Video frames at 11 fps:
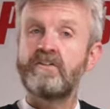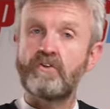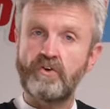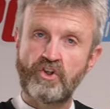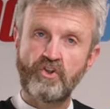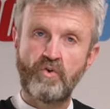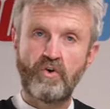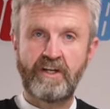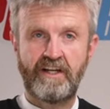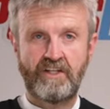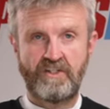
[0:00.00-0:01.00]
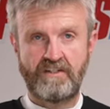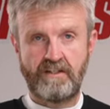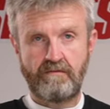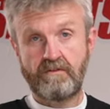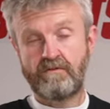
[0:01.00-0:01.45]
It's got a short connection
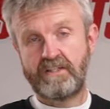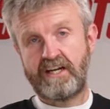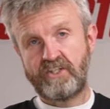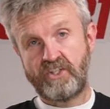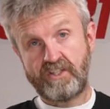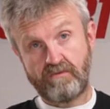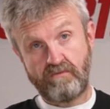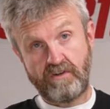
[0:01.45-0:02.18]
zip to attach it to